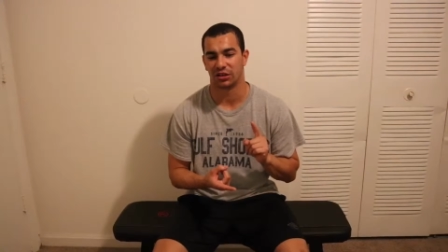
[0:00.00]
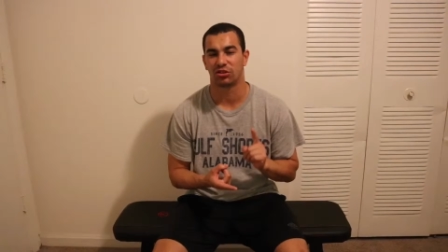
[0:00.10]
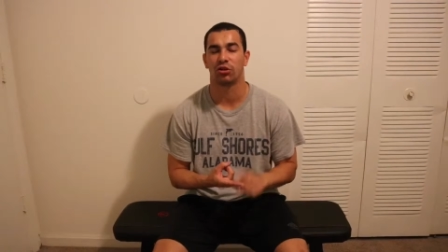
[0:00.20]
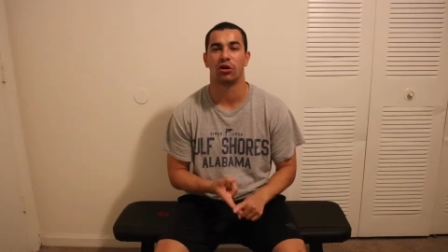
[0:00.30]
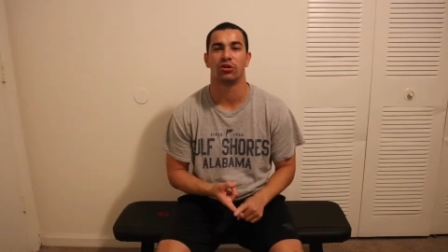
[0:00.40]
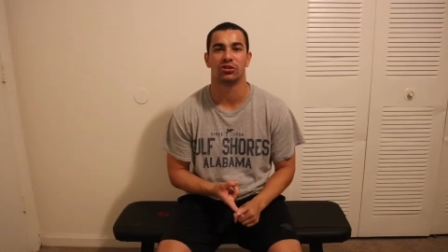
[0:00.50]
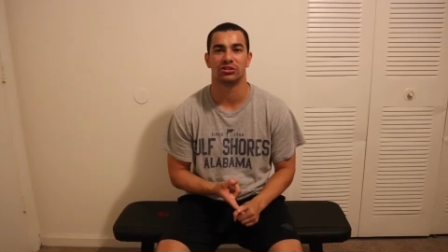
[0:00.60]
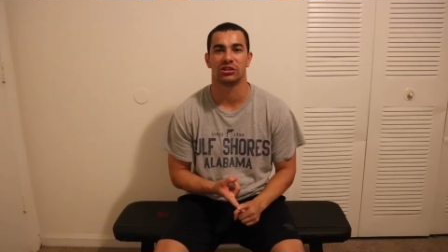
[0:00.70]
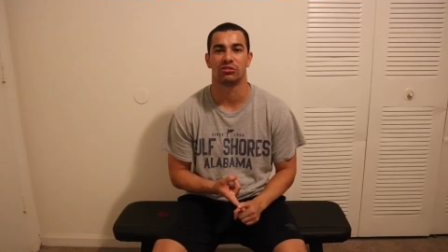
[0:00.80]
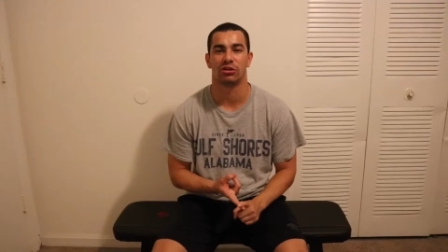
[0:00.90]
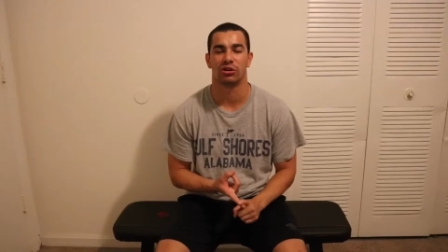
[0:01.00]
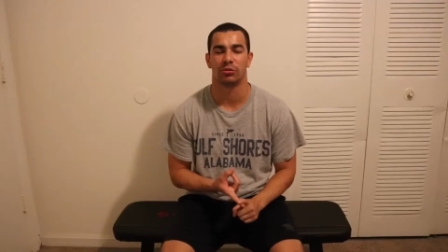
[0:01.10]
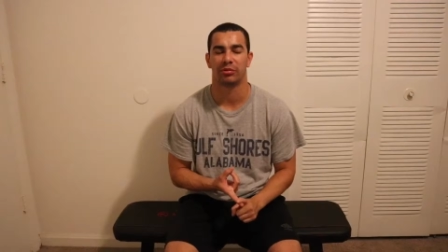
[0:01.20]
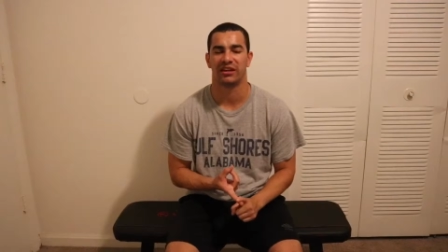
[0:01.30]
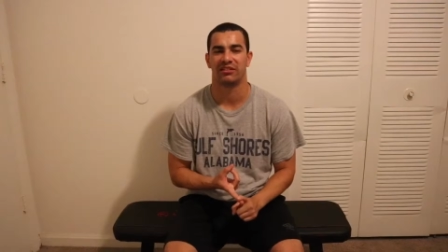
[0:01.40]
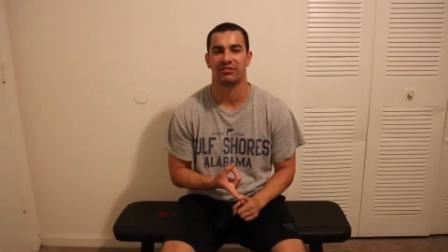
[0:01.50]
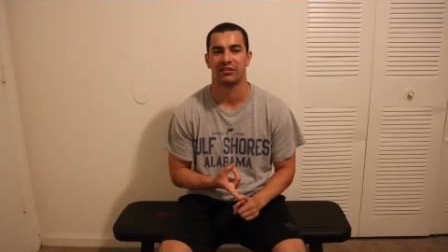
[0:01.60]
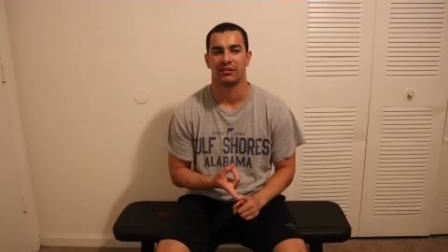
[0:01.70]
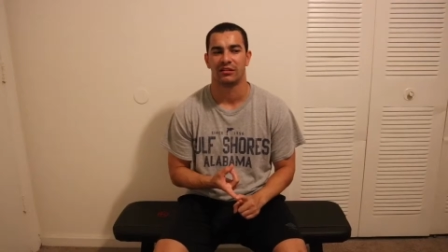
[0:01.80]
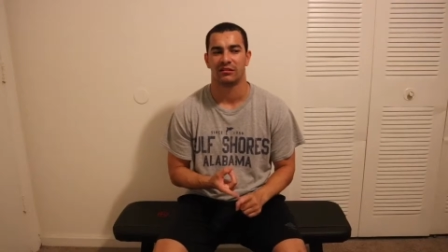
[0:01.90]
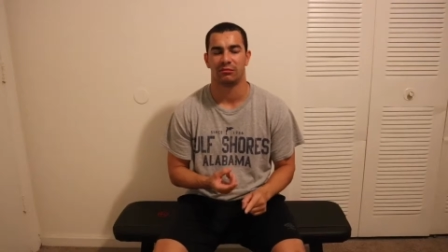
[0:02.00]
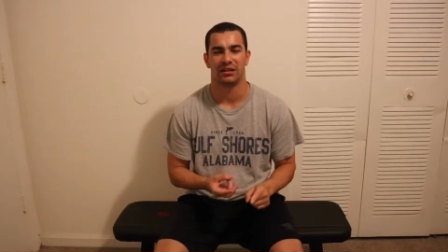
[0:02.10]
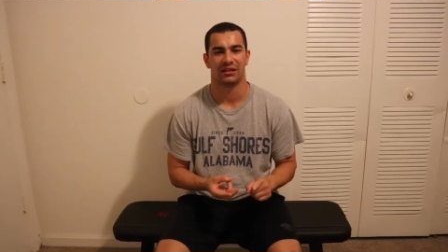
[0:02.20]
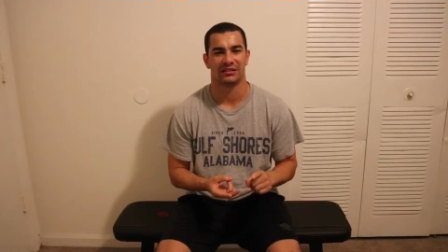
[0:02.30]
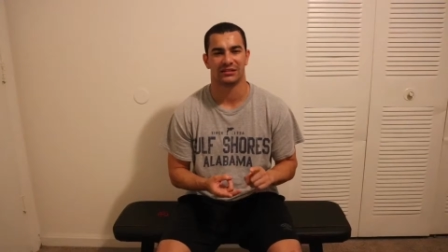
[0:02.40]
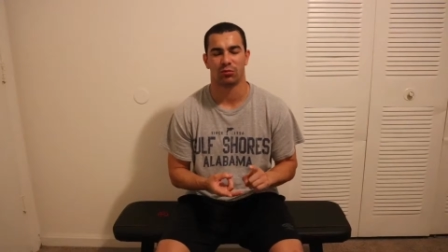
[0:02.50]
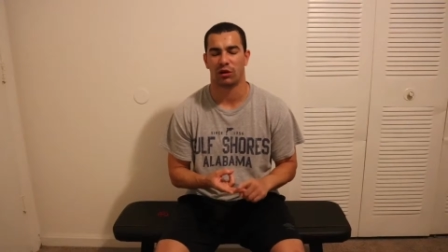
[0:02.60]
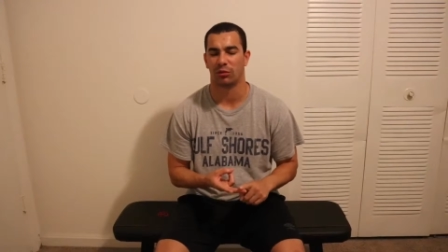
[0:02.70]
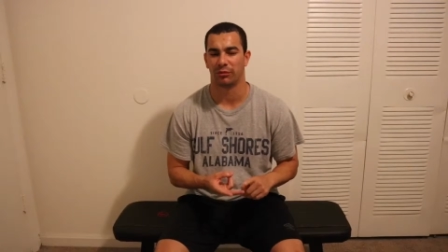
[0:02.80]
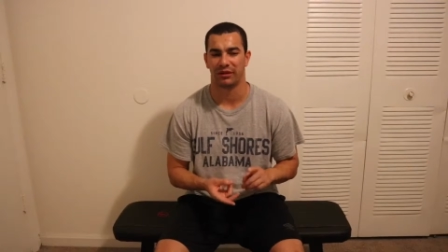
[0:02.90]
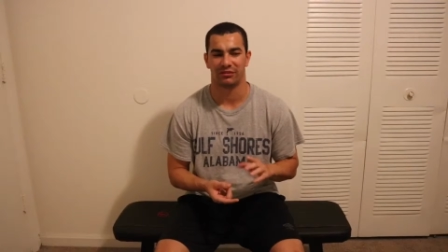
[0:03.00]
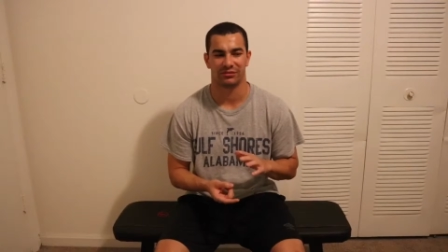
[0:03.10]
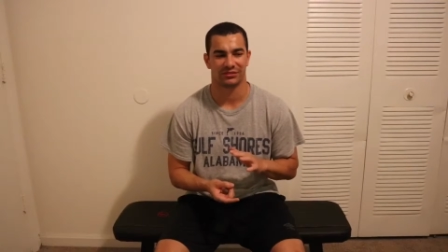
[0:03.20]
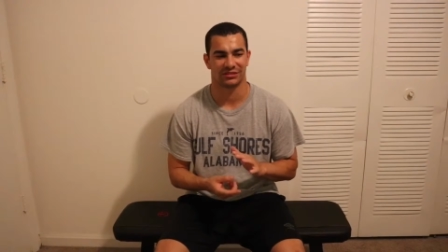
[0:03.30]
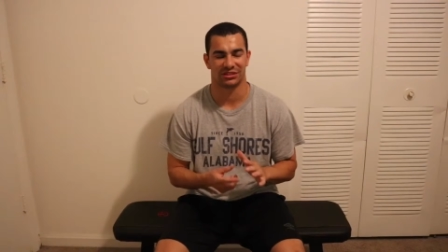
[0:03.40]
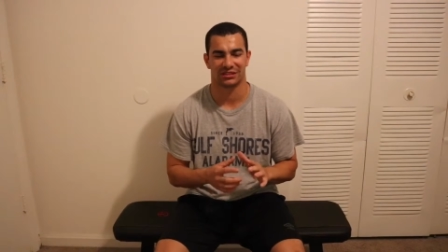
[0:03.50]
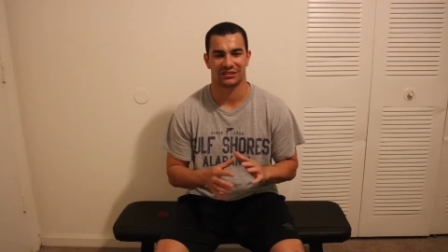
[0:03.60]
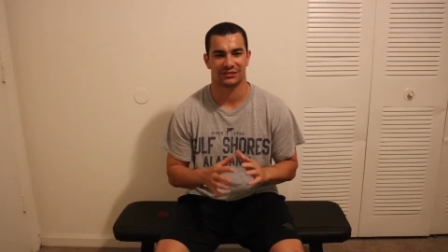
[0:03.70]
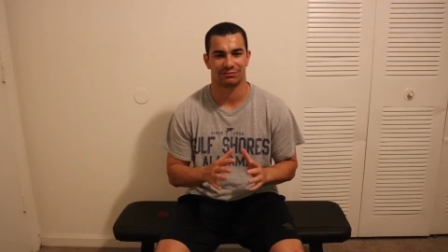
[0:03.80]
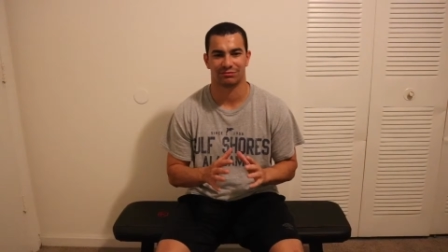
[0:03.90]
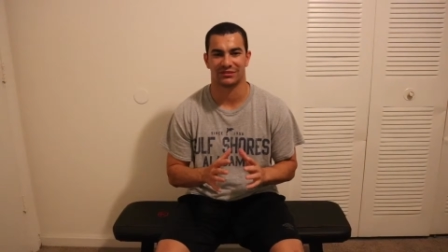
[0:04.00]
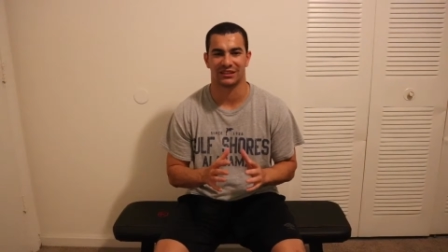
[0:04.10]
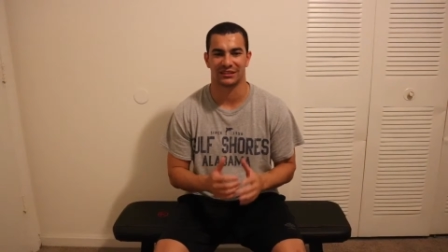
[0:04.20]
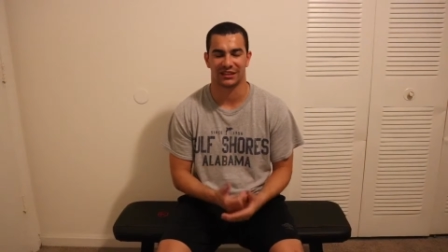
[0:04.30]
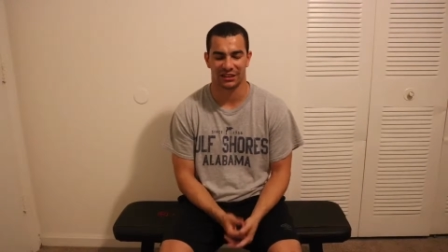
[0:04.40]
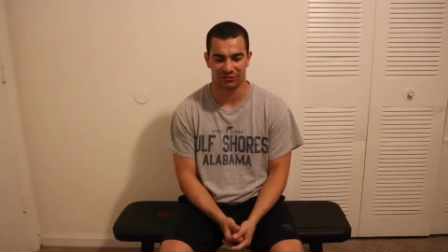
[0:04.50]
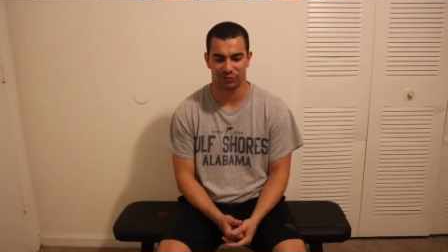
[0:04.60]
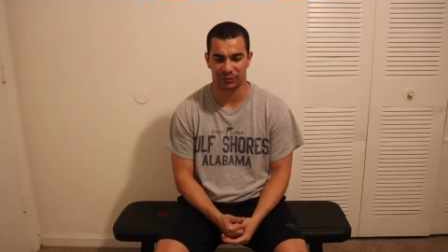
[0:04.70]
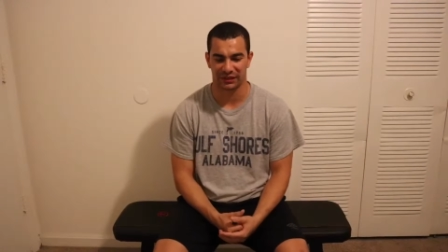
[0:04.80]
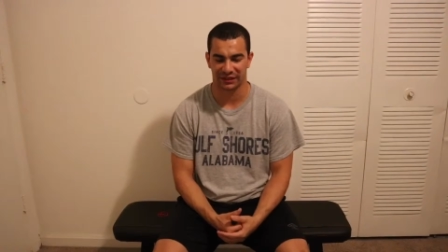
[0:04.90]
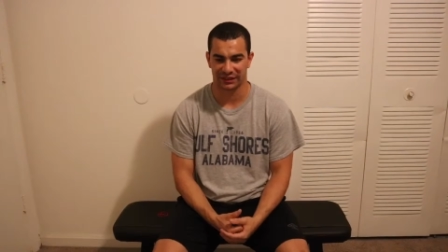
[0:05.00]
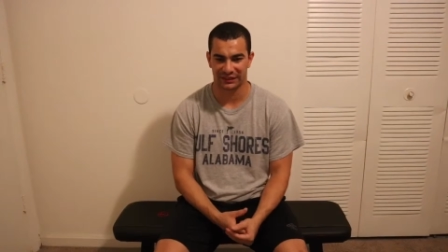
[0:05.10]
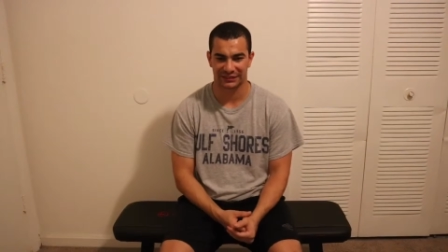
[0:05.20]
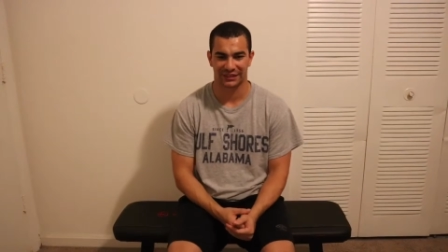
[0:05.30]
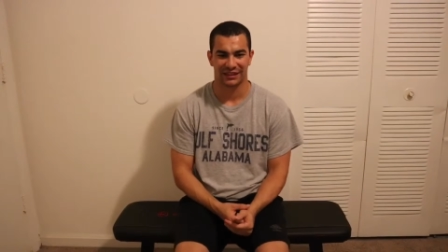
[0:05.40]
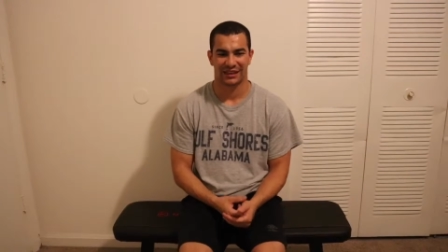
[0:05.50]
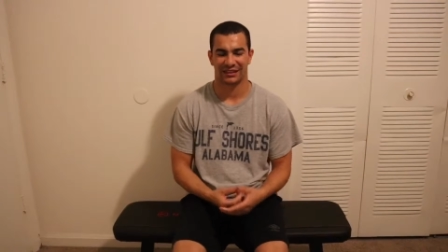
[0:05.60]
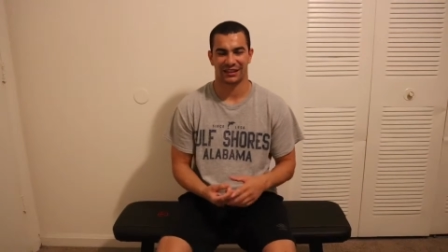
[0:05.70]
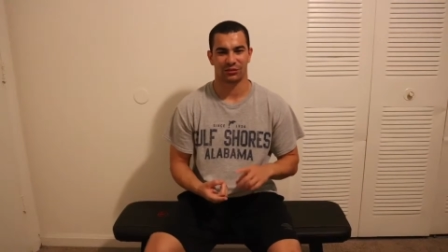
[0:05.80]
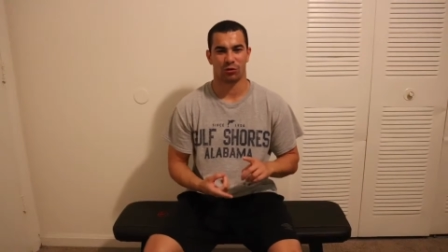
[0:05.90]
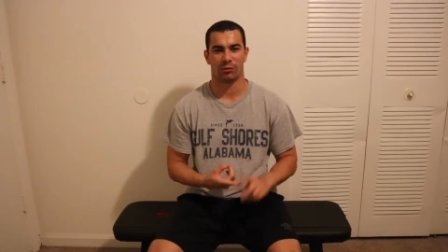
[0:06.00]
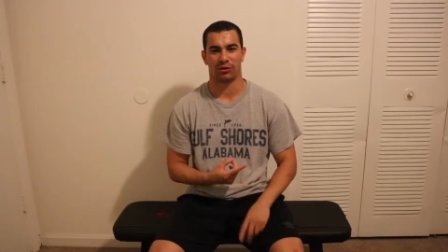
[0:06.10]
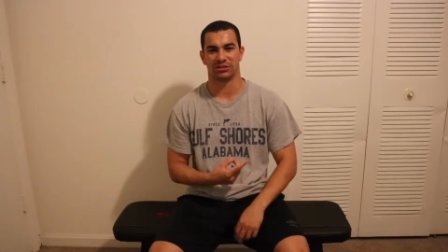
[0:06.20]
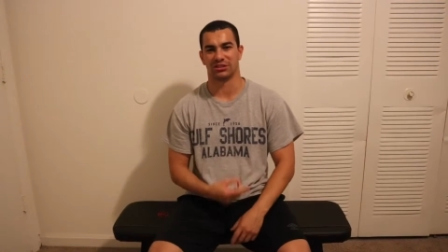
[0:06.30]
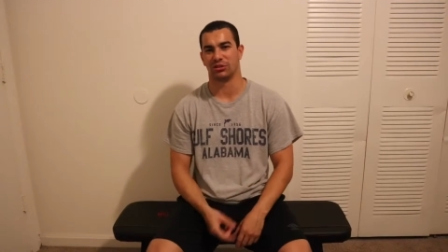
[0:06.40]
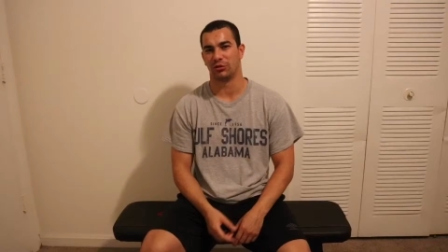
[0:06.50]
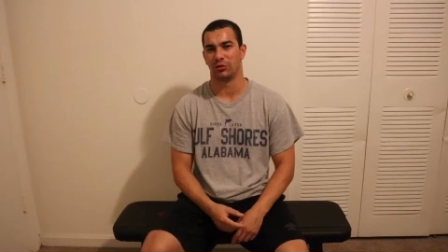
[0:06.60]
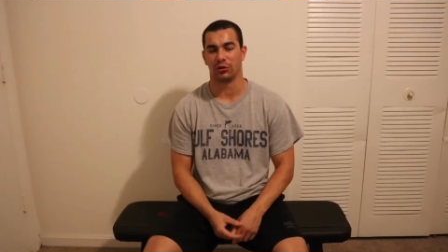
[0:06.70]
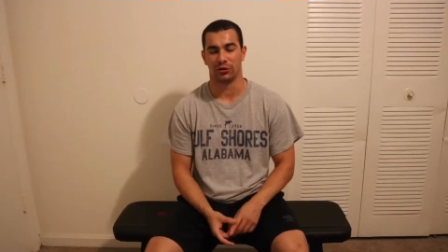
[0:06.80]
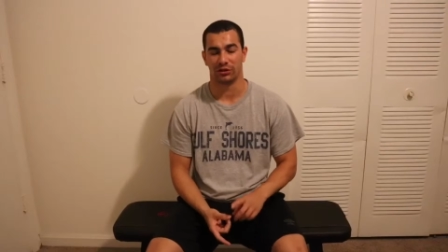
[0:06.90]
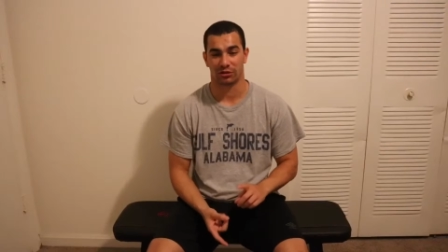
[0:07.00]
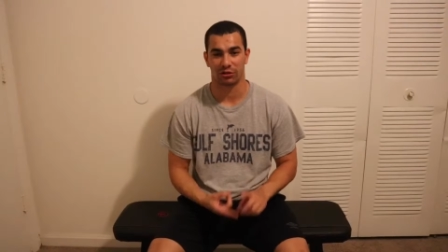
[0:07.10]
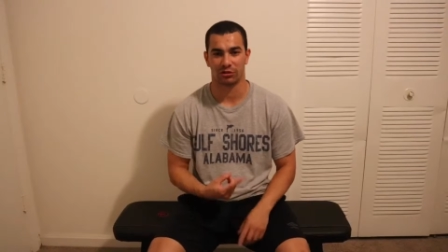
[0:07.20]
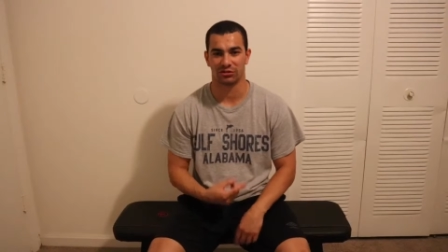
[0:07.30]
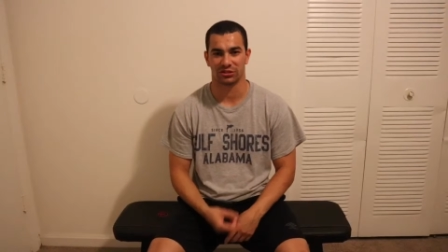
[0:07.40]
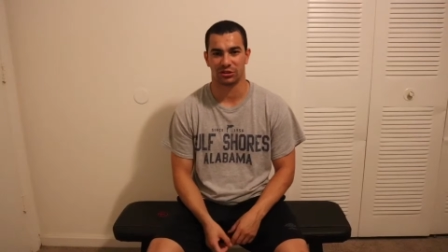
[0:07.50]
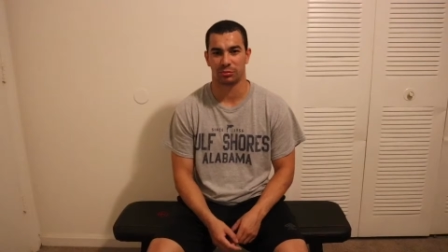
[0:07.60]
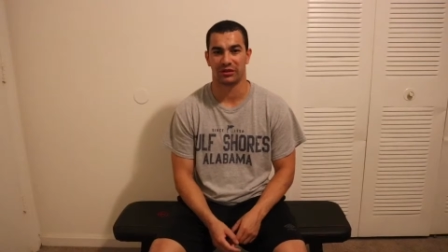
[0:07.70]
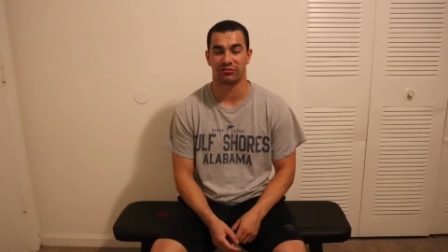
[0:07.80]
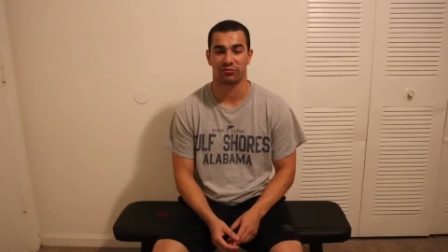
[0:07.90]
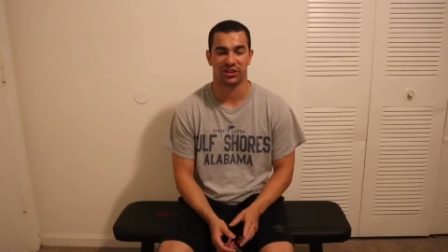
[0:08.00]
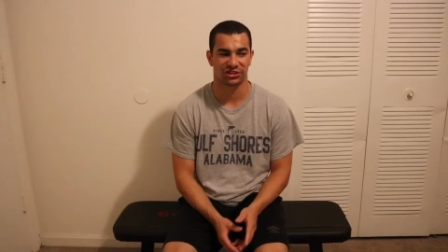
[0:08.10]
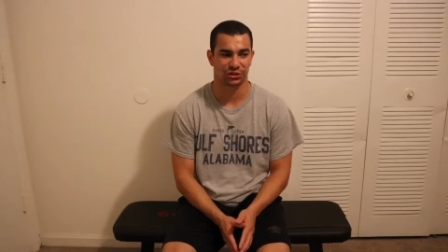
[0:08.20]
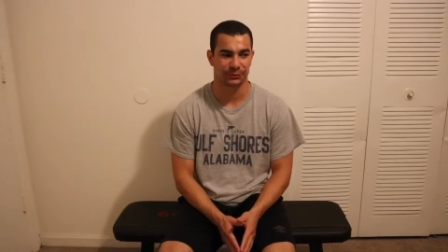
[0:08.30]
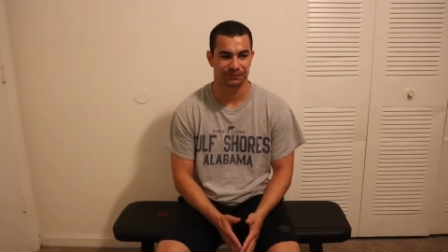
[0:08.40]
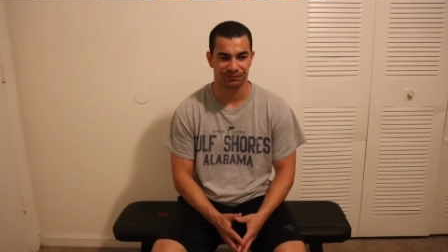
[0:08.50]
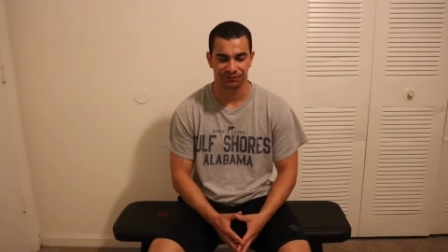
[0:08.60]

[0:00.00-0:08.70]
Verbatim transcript: Kroger beef, because the Walmart beef just doesn't cut it for me, I guess. I think the Walmart's a little, or the Kroger's a little bit fresher,